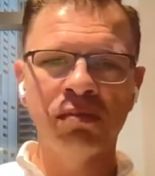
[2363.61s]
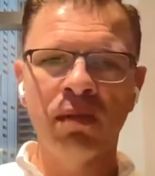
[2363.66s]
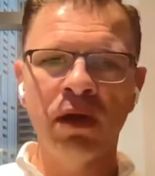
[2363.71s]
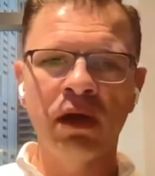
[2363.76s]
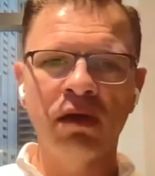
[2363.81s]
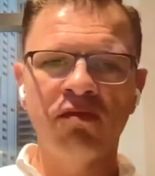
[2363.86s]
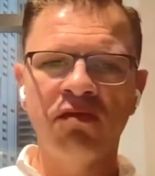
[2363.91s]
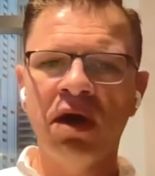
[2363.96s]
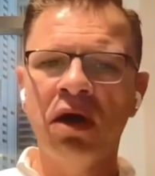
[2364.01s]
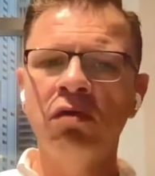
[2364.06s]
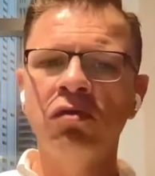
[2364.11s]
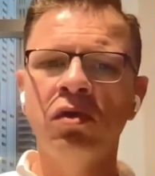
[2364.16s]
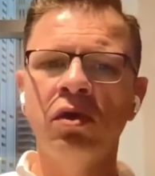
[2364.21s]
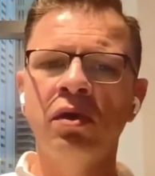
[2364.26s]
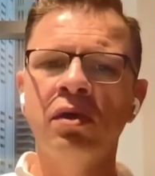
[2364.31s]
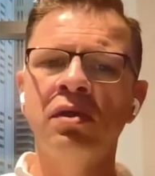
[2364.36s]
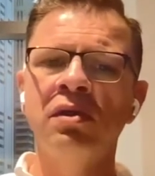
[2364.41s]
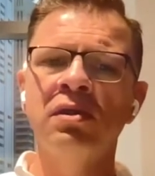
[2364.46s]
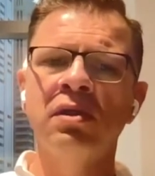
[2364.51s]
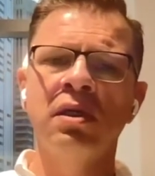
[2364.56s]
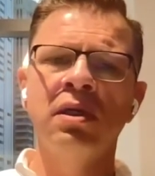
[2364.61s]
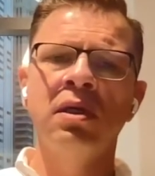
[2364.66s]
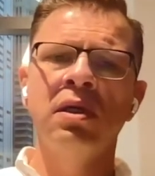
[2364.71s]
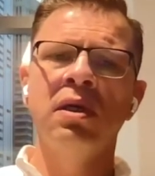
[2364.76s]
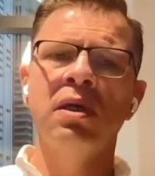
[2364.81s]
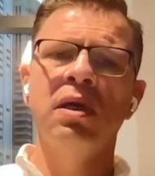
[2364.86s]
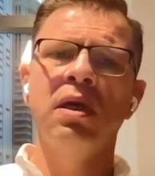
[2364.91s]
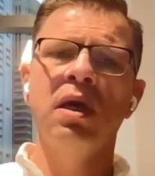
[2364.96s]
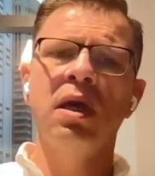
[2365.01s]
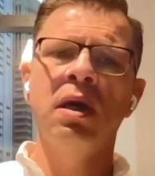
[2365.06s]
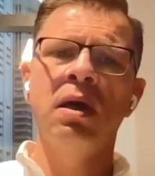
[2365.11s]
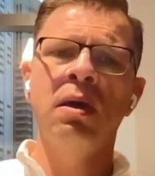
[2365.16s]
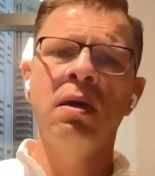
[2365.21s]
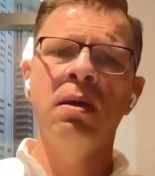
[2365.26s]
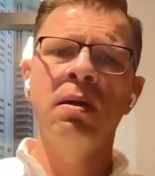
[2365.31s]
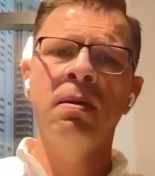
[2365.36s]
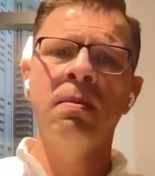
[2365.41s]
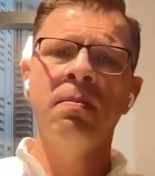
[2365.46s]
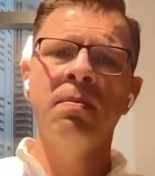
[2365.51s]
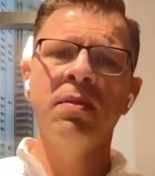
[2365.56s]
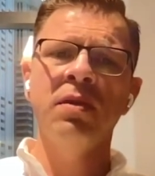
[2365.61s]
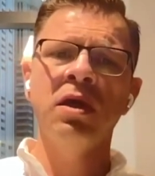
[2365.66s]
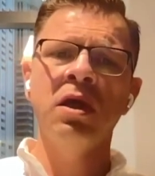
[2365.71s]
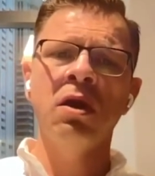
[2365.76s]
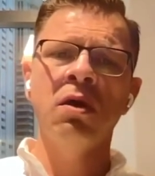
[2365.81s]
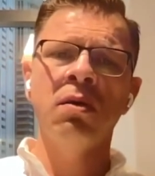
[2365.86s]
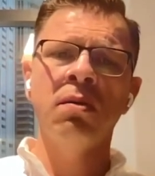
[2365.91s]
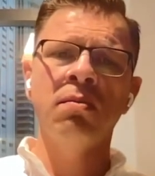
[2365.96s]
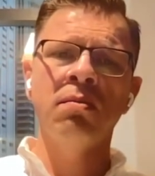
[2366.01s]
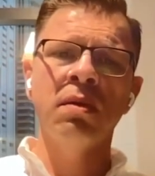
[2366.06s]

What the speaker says: smart founders, coming